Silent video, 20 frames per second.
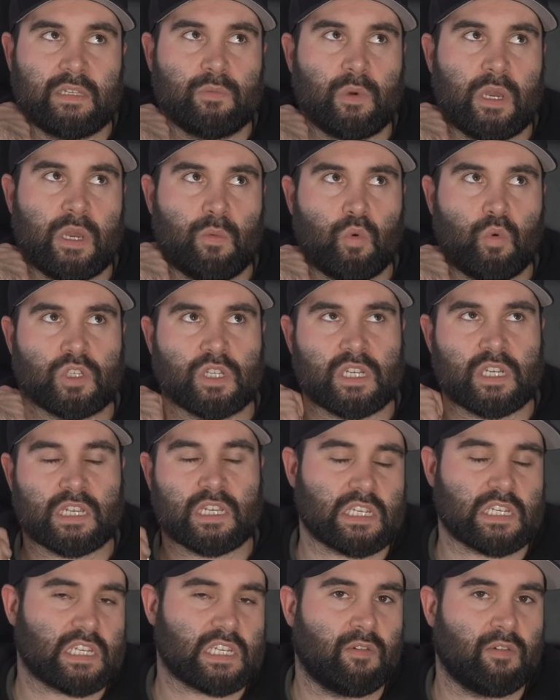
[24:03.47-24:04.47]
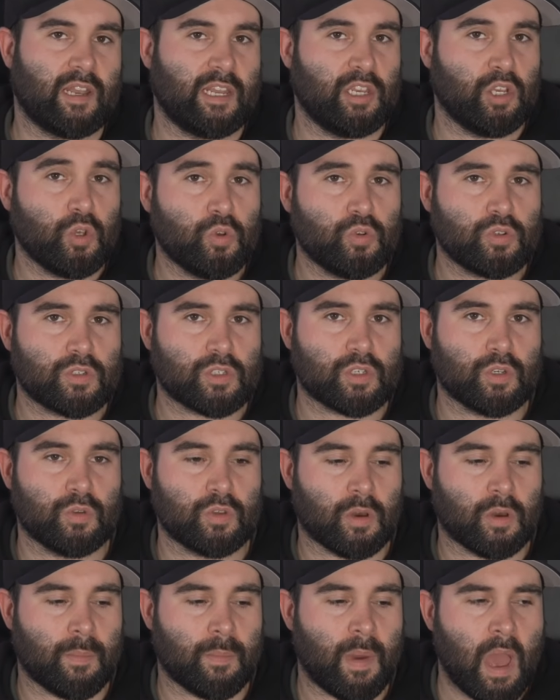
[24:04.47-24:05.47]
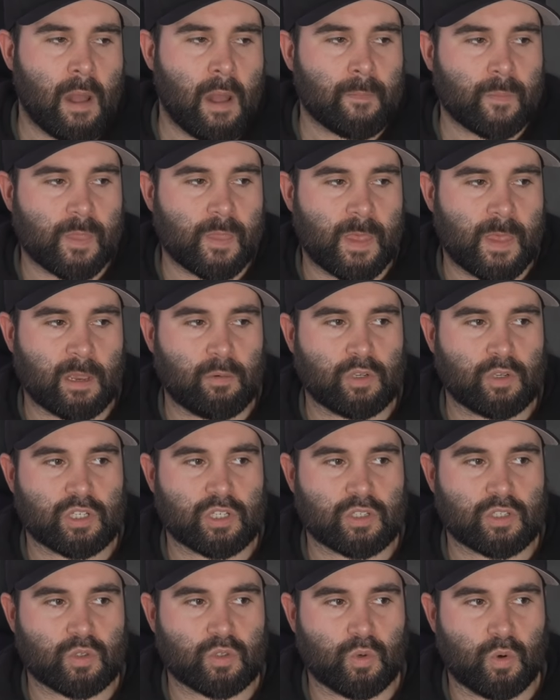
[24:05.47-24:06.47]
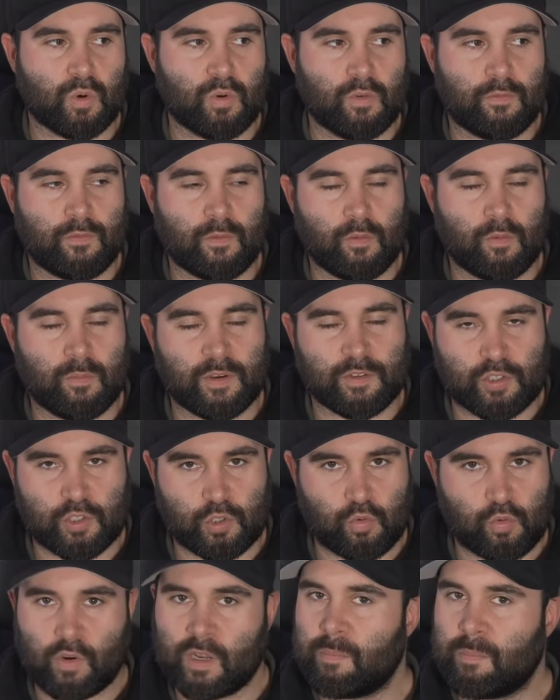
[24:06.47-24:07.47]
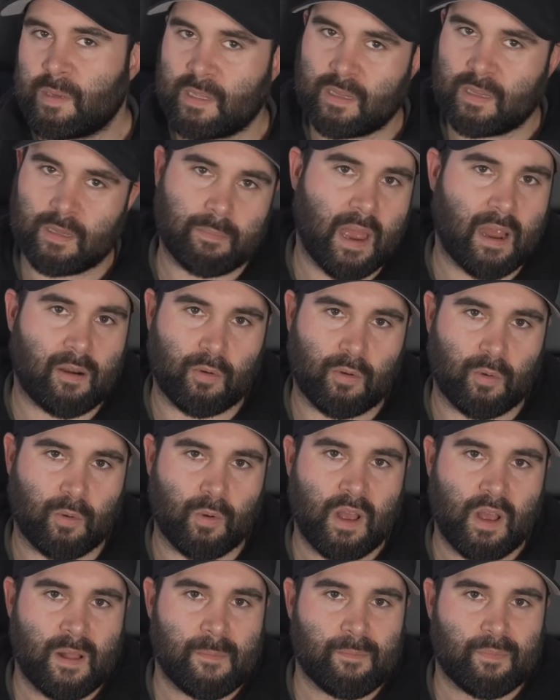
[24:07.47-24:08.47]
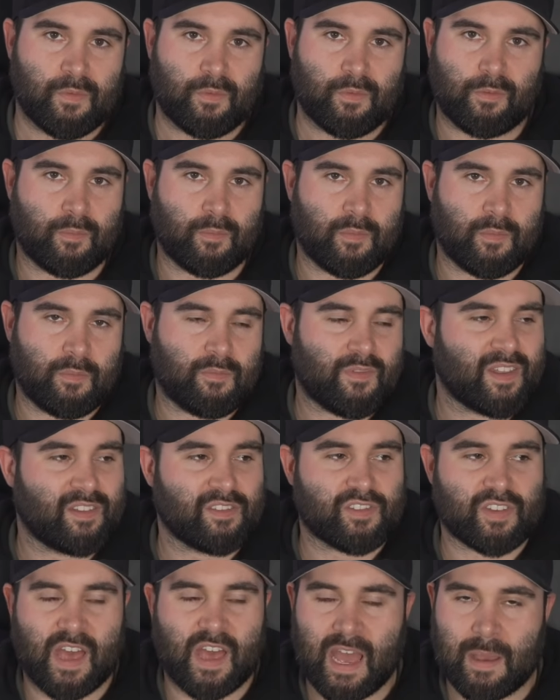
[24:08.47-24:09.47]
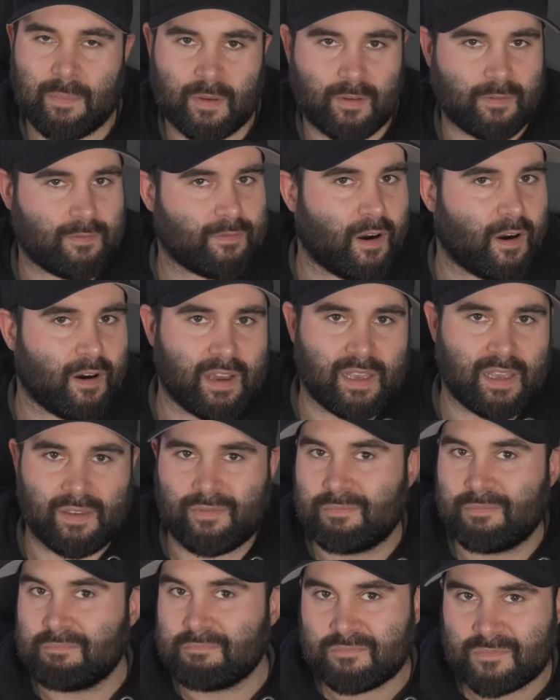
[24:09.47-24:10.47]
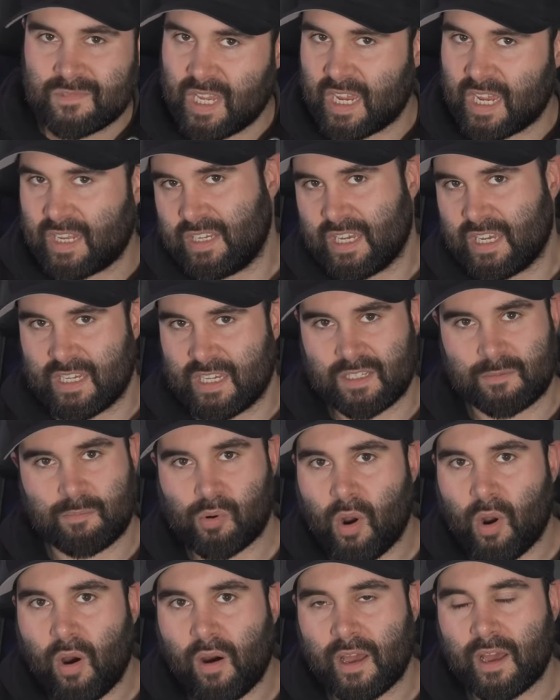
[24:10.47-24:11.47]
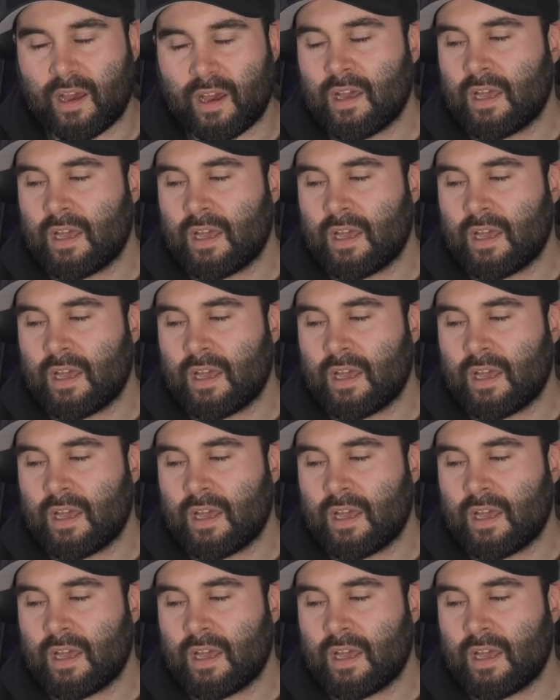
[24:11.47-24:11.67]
It wasn't necessarily news to them. They were just sort of almost scraping the barrel from events that happened 5-10 years prior.